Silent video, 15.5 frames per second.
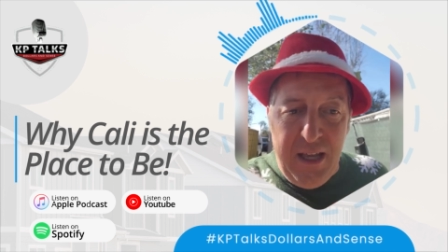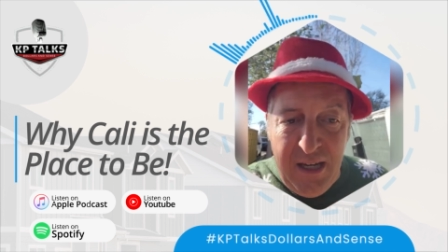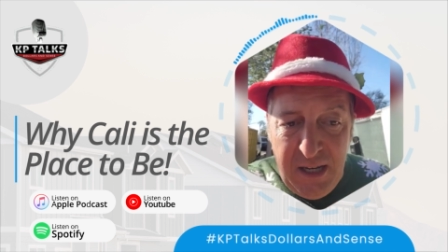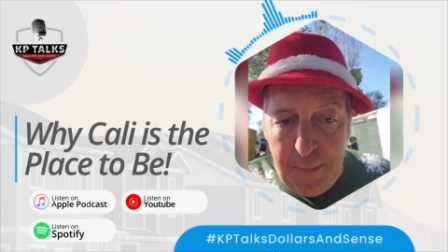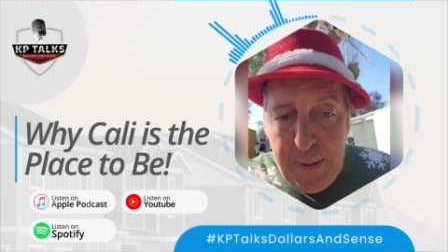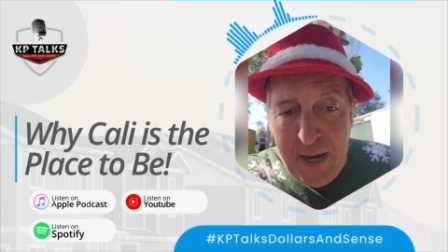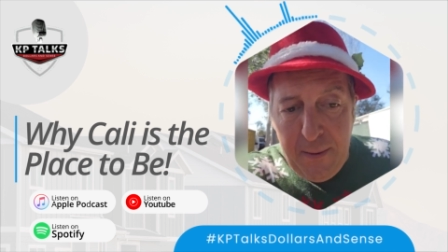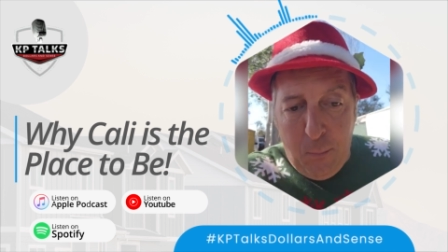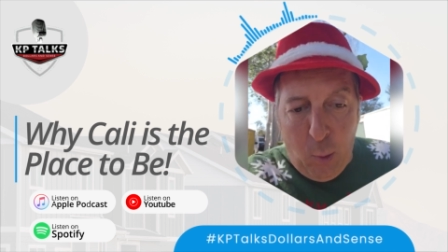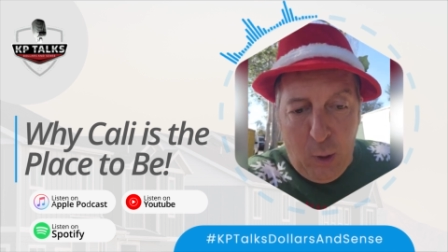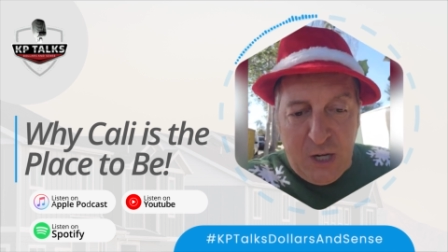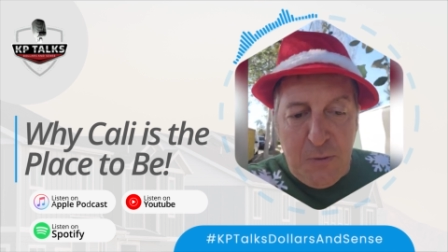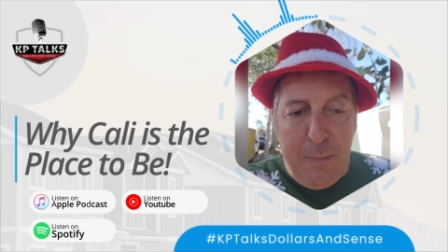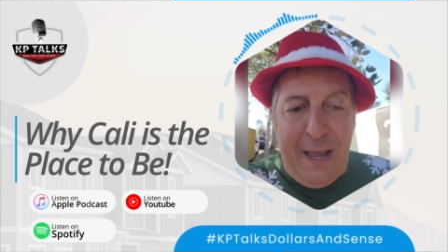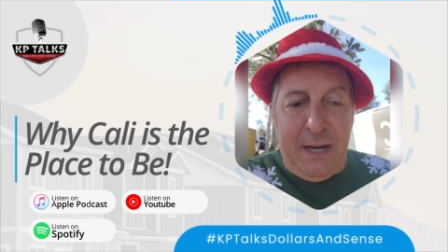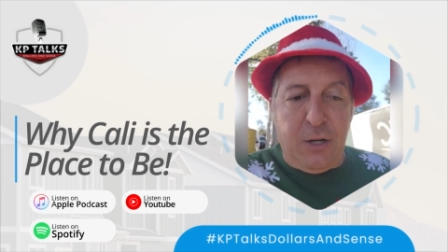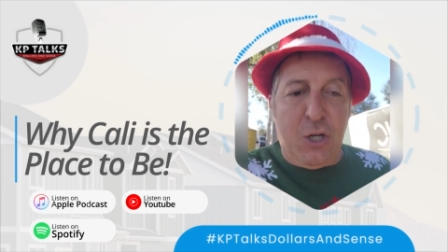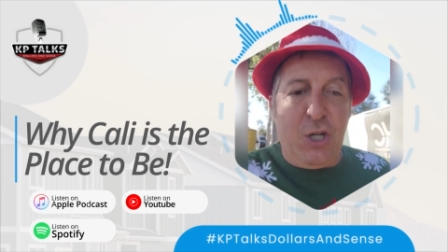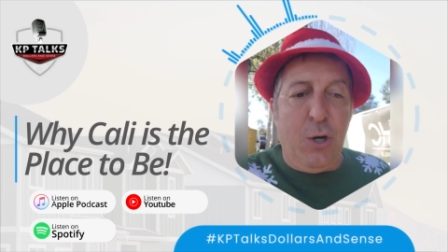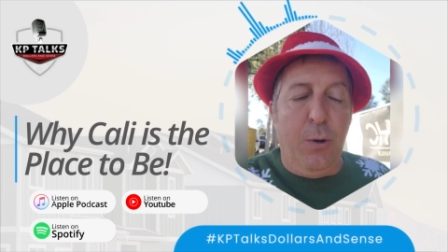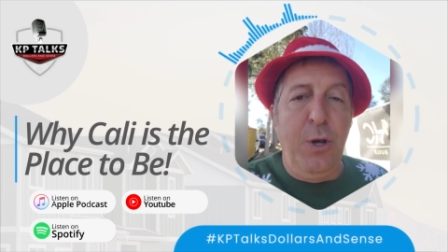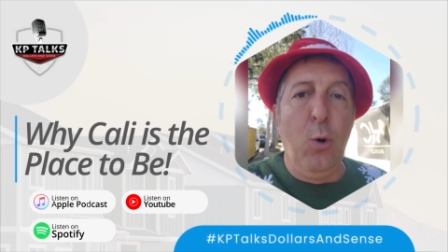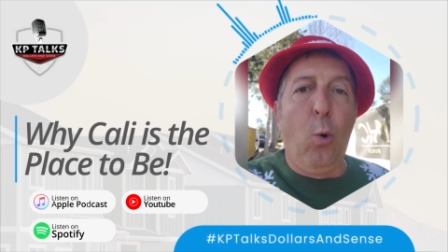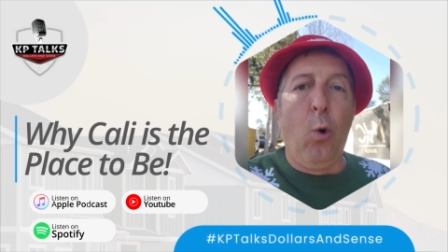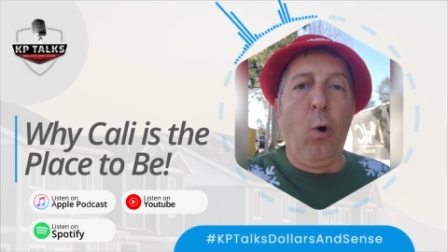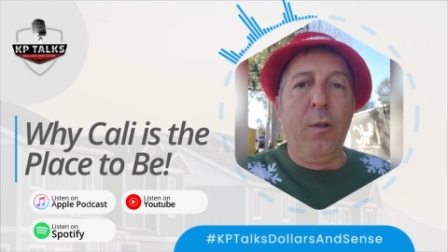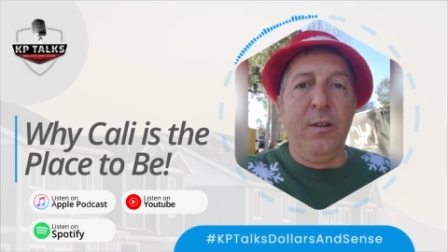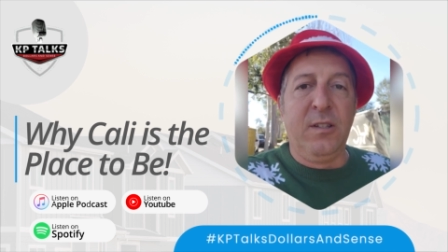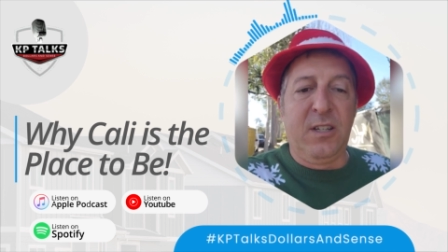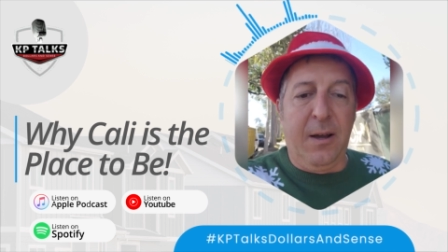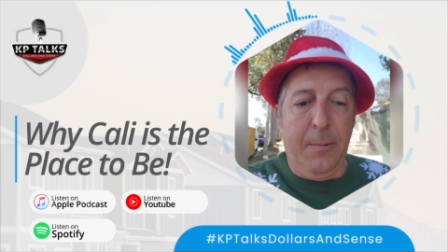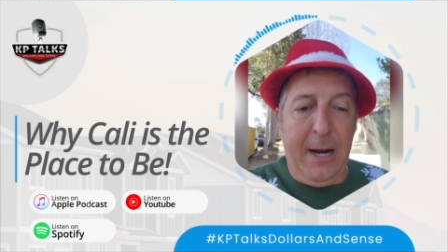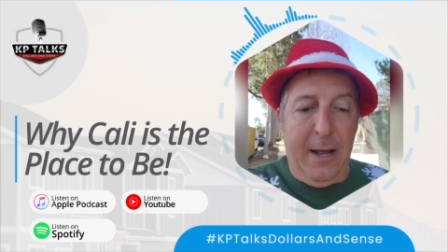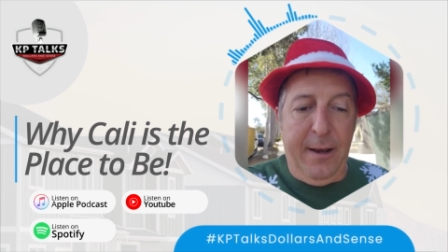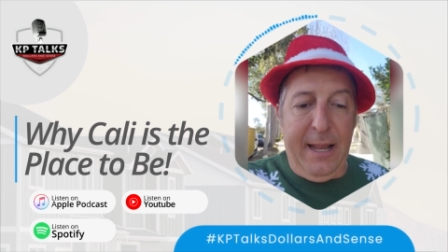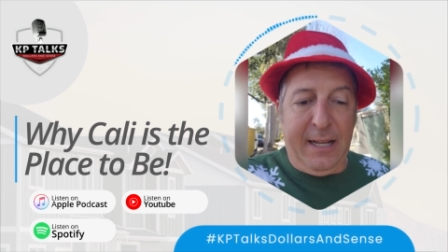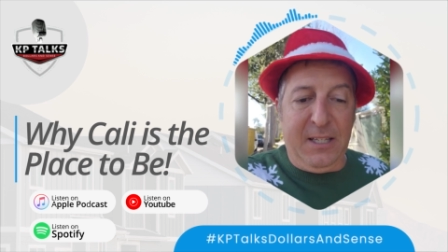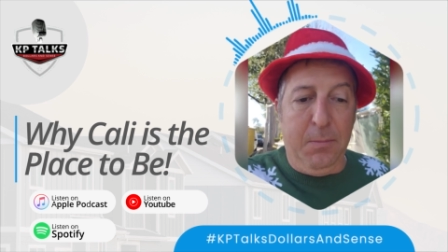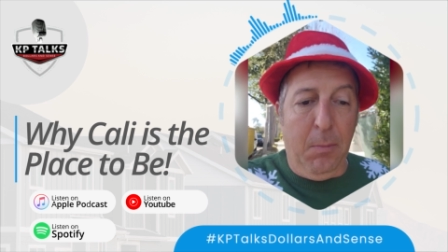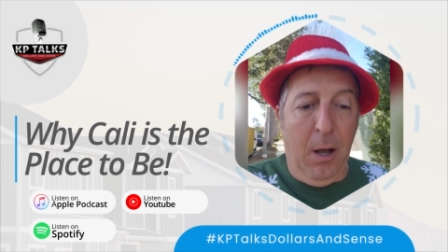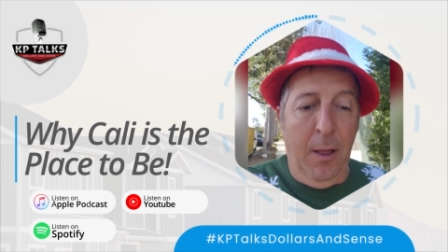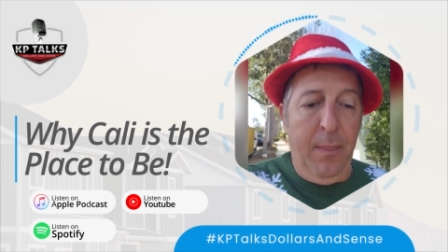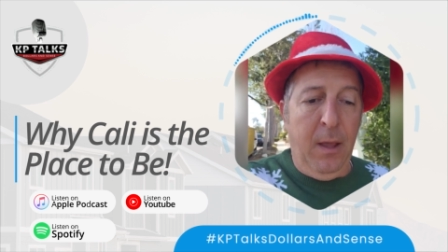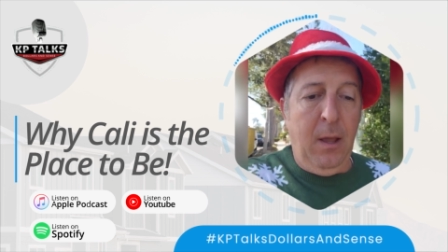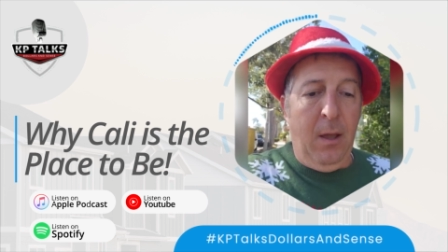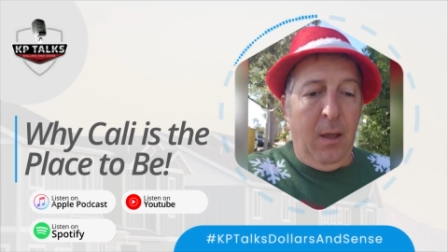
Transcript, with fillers: Independent Mortgage Bankers Show in New Orleans coming out next month,